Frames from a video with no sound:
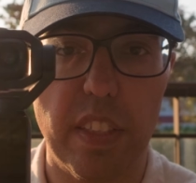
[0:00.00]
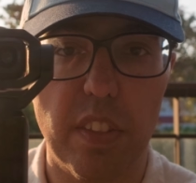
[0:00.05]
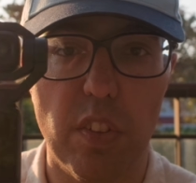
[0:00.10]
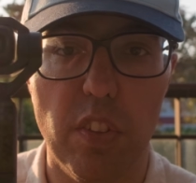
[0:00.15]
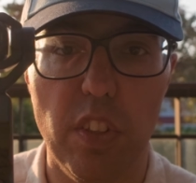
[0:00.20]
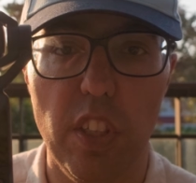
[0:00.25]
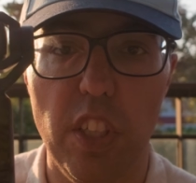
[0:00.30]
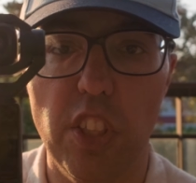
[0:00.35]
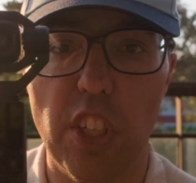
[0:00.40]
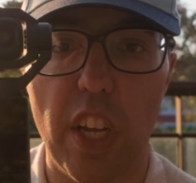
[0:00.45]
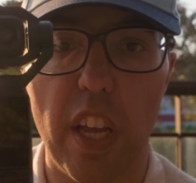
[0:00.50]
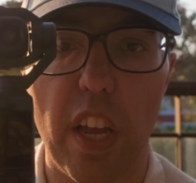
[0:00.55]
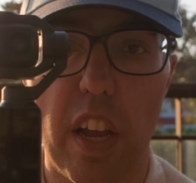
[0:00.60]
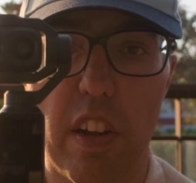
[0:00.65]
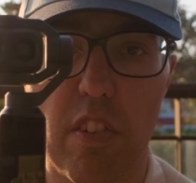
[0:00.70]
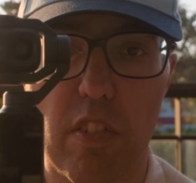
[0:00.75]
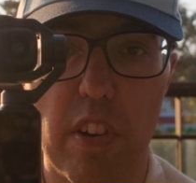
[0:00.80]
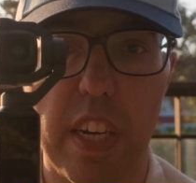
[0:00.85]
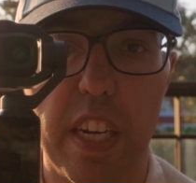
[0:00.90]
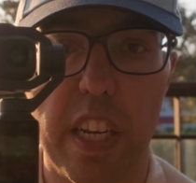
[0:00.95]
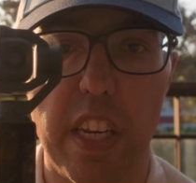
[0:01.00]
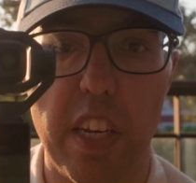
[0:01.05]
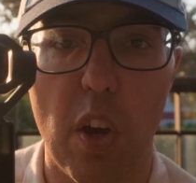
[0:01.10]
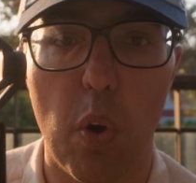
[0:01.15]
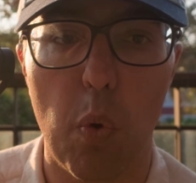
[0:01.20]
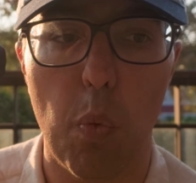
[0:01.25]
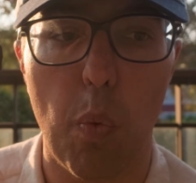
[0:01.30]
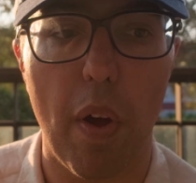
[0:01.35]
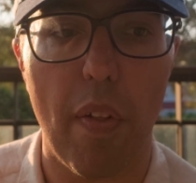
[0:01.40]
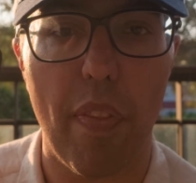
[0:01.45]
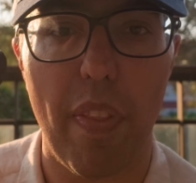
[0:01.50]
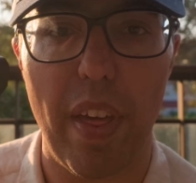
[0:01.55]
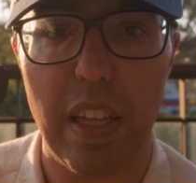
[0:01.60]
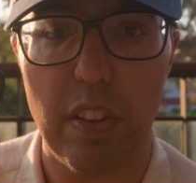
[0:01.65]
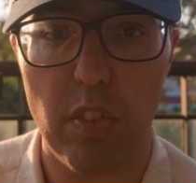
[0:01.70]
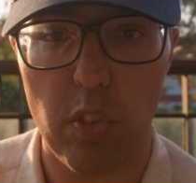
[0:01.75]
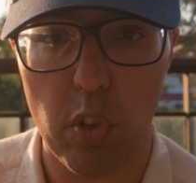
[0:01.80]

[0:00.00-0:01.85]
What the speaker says: so DJI really know what they're